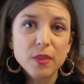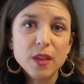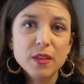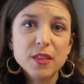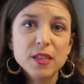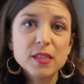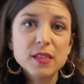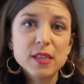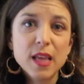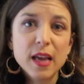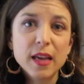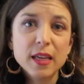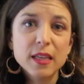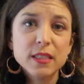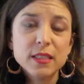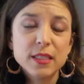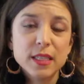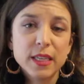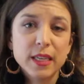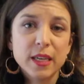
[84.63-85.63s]
The
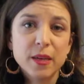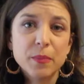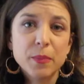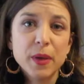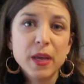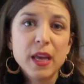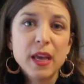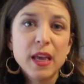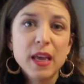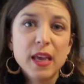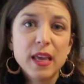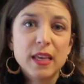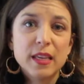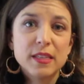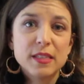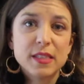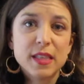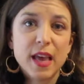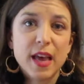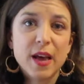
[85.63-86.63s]
second tip
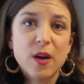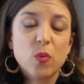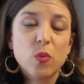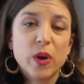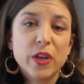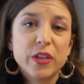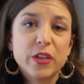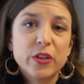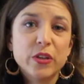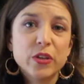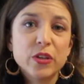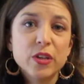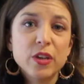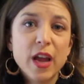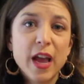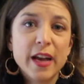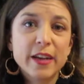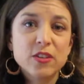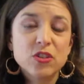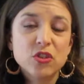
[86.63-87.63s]
is that when you're
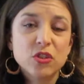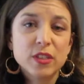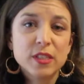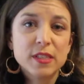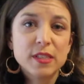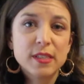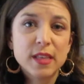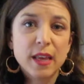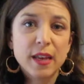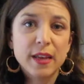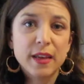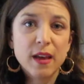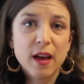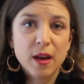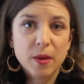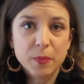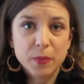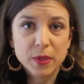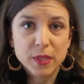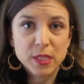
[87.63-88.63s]
actually setting
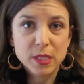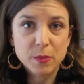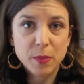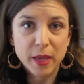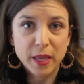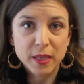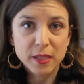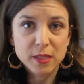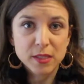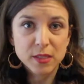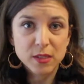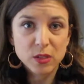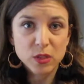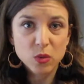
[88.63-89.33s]
up the space,